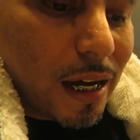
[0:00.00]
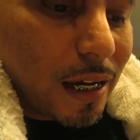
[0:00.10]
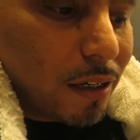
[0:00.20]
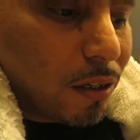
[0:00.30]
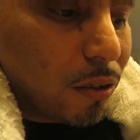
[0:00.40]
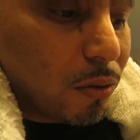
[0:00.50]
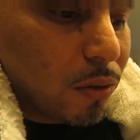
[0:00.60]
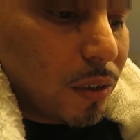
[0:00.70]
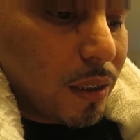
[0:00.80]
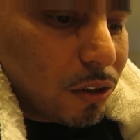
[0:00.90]
I
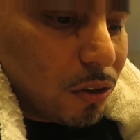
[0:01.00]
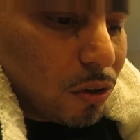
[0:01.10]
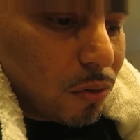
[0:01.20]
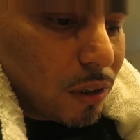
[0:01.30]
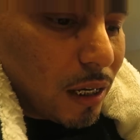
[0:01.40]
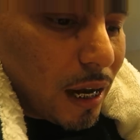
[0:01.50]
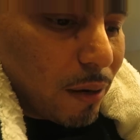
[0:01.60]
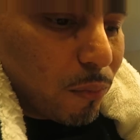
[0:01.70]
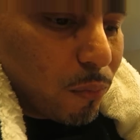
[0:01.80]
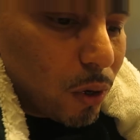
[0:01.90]
know you do a
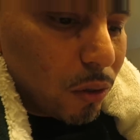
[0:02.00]
lot.